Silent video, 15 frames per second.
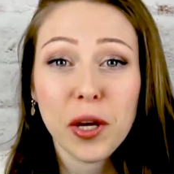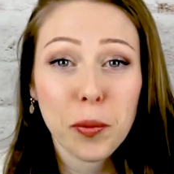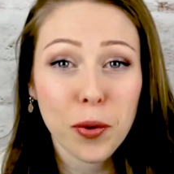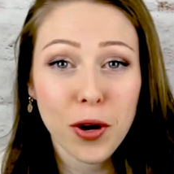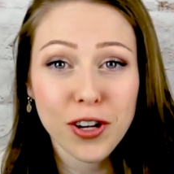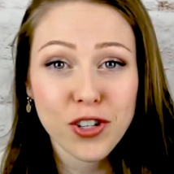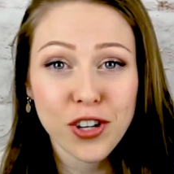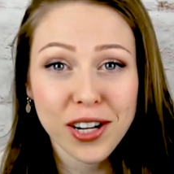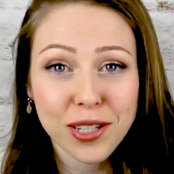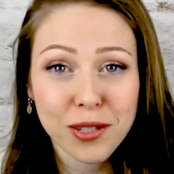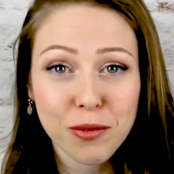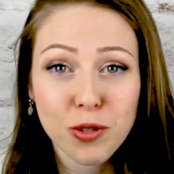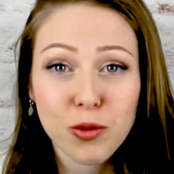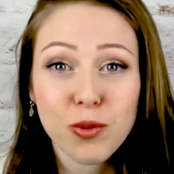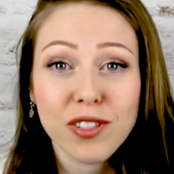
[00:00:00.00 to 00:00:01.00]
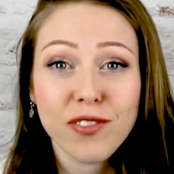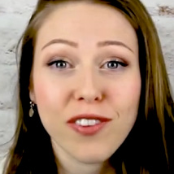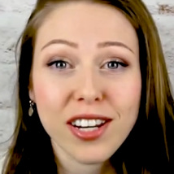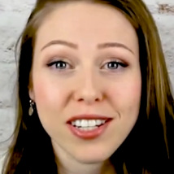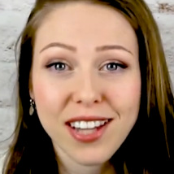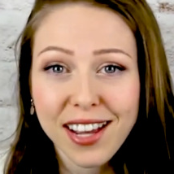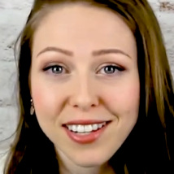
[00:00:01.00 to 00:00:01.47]
projects, which was
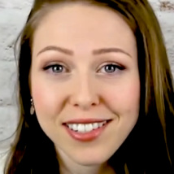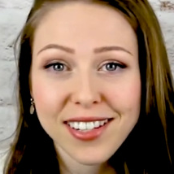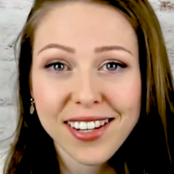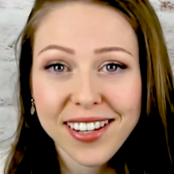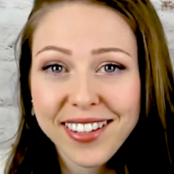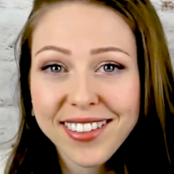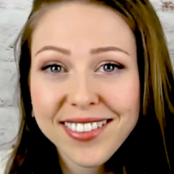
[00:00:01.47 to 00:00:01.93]
fantastic.